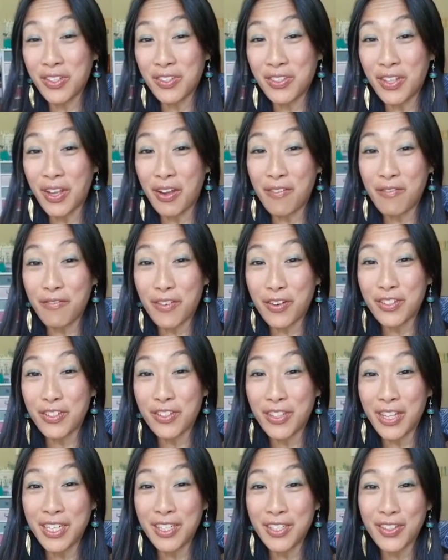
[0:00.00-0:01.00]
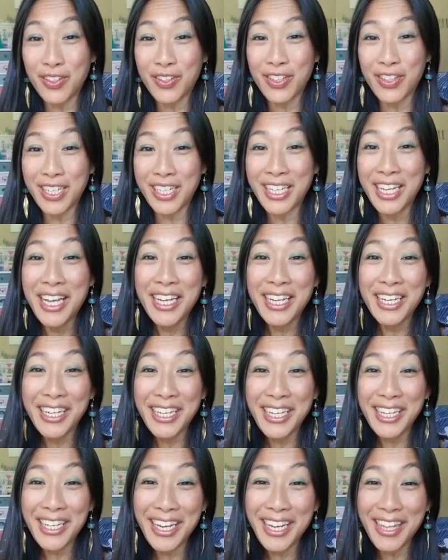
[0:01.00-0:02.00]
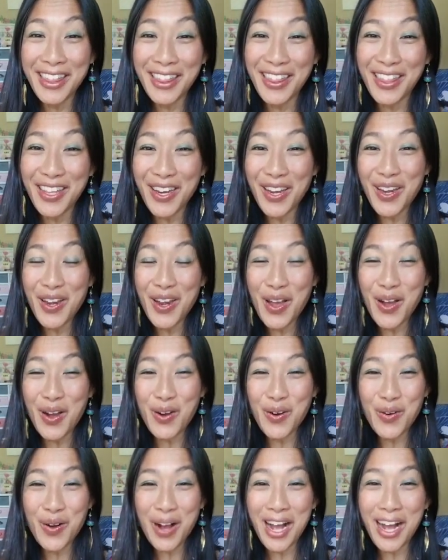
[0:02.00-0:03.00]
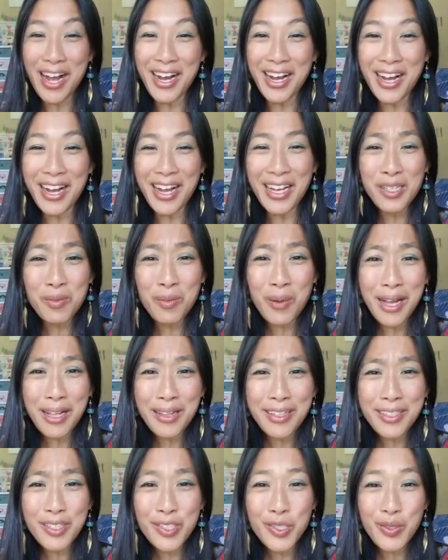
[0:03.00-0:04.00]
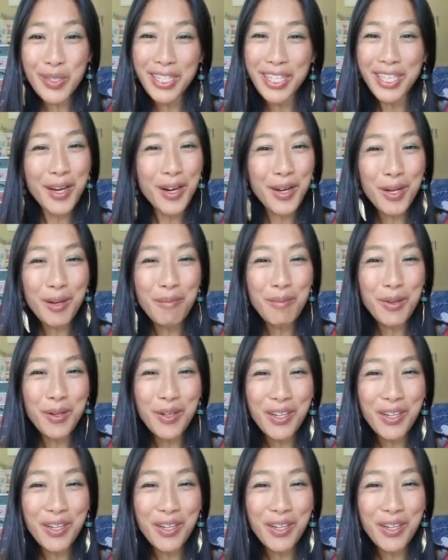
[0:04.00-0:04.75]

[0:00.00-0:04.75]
that's oftentimes where I'm putting up those notices first thing so you can get in the